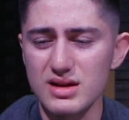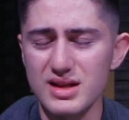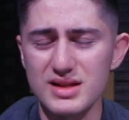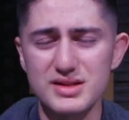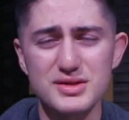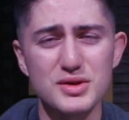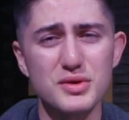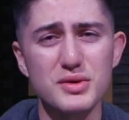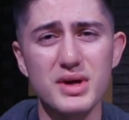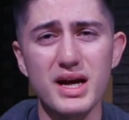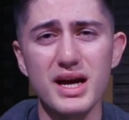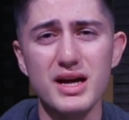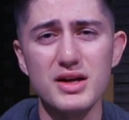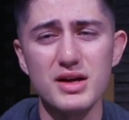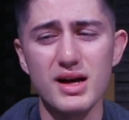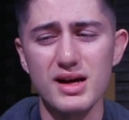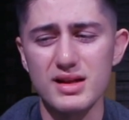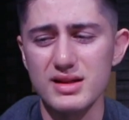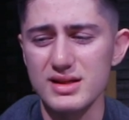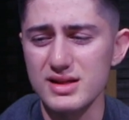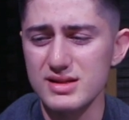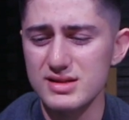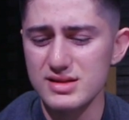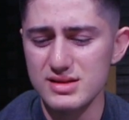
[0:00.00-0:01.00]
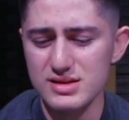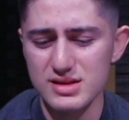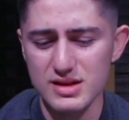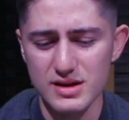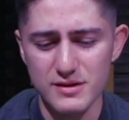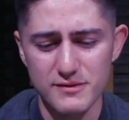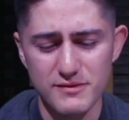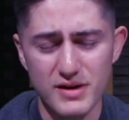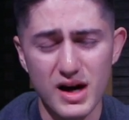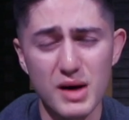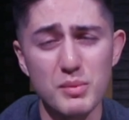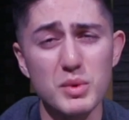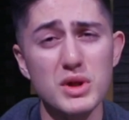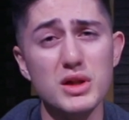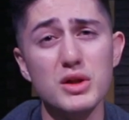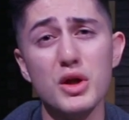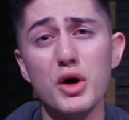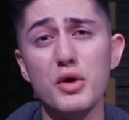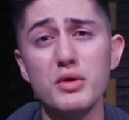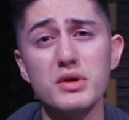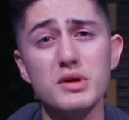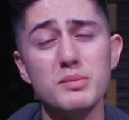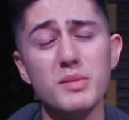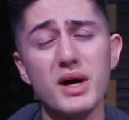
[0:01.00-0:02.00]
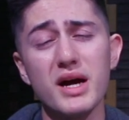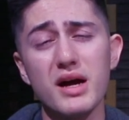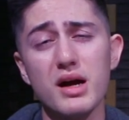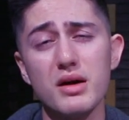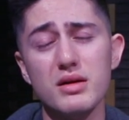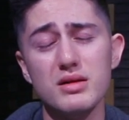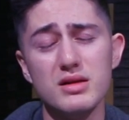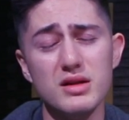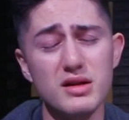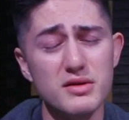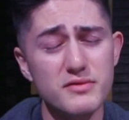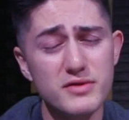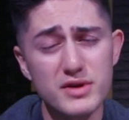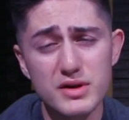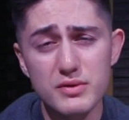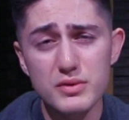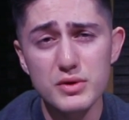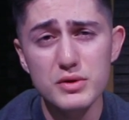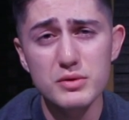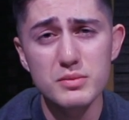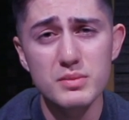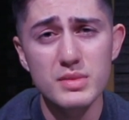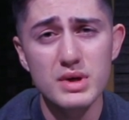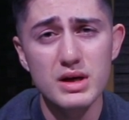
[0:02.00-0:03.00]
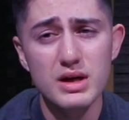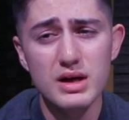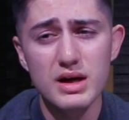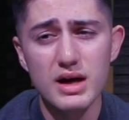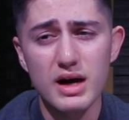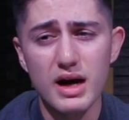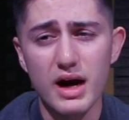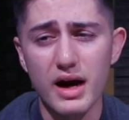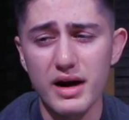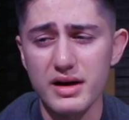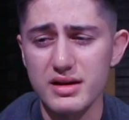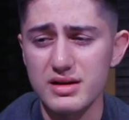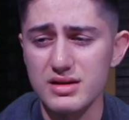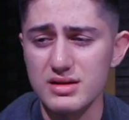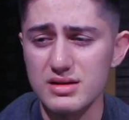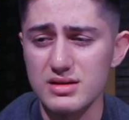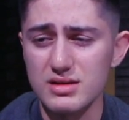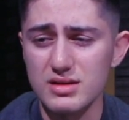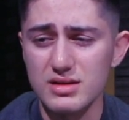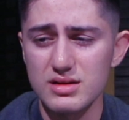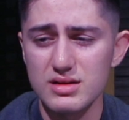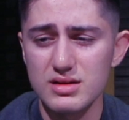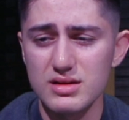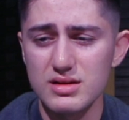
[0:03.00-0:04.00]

it's okay, at least if I'm alone in my living room, I could